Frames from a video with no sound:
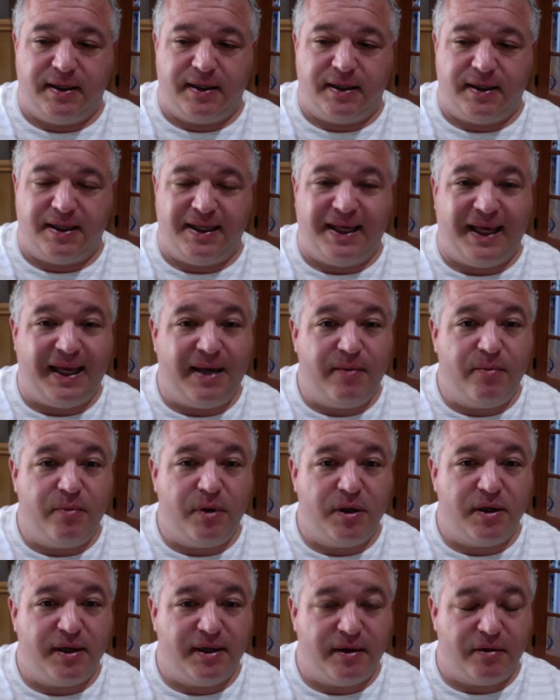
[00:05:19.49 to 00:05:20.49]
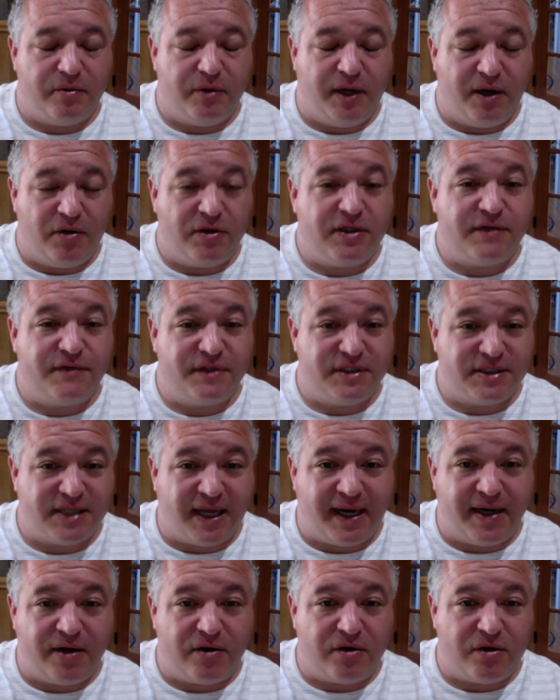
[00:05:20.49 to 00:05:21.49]
game narrative
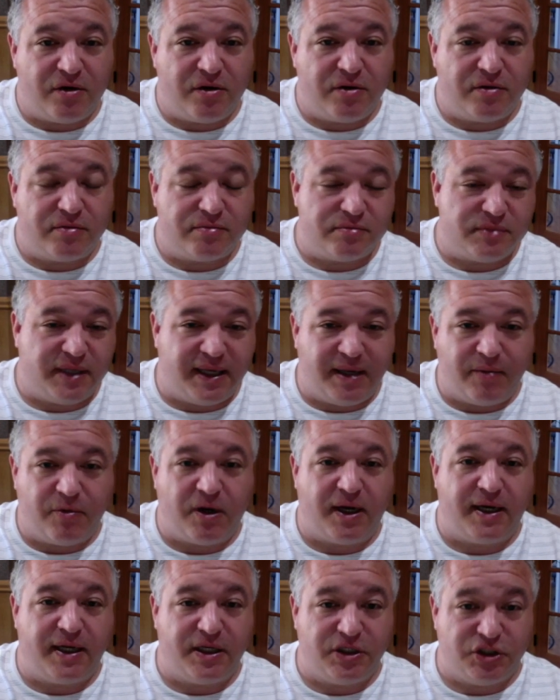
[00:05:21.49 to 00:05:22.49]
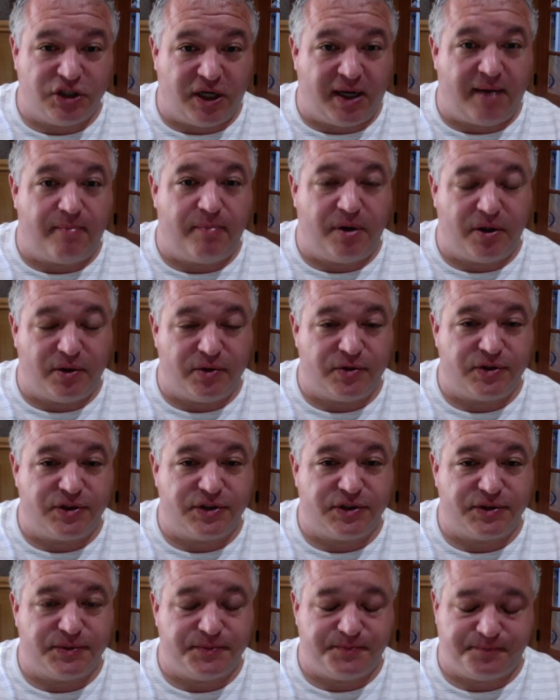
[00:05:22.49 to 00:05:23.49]
designer game writing job
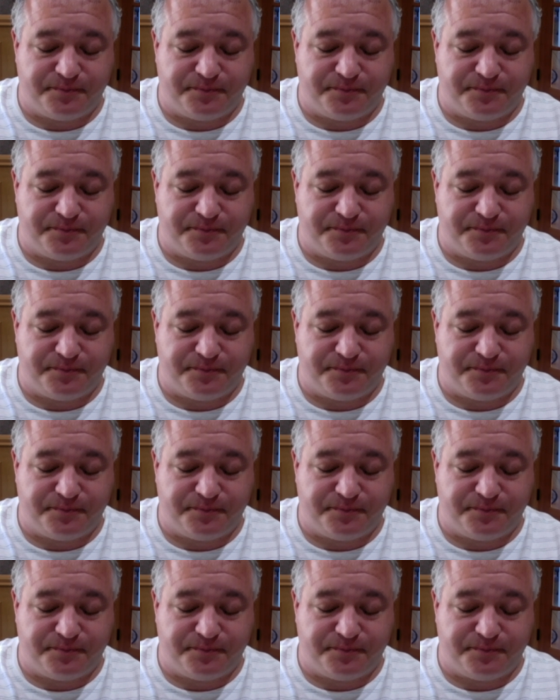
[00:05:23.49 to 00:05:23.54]
posts